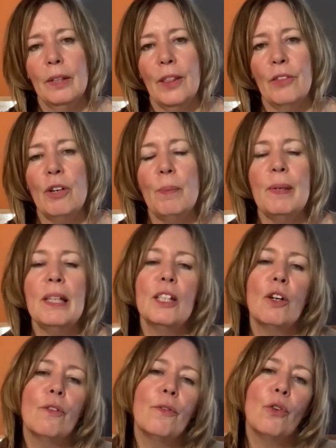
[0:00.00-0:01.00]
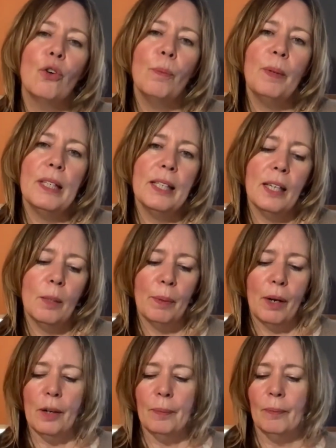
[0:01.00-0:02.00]
3 beats or 4 beats in the
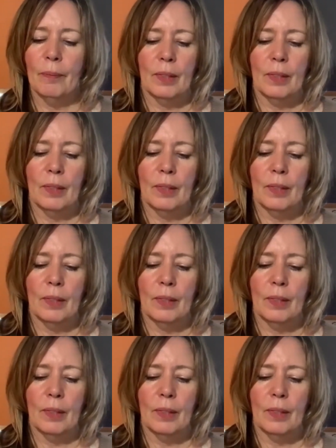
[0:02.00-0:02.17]
bar.